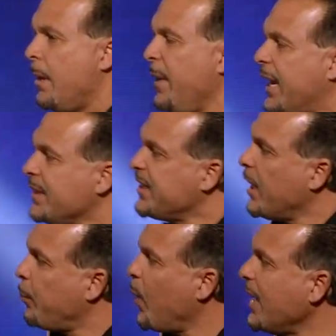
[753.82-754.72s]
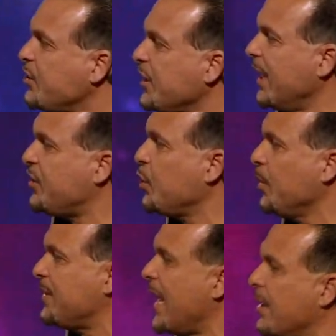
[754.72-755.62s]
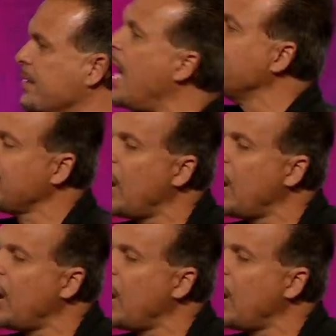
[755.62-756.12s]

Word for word: Because the depression and suicidal thoughts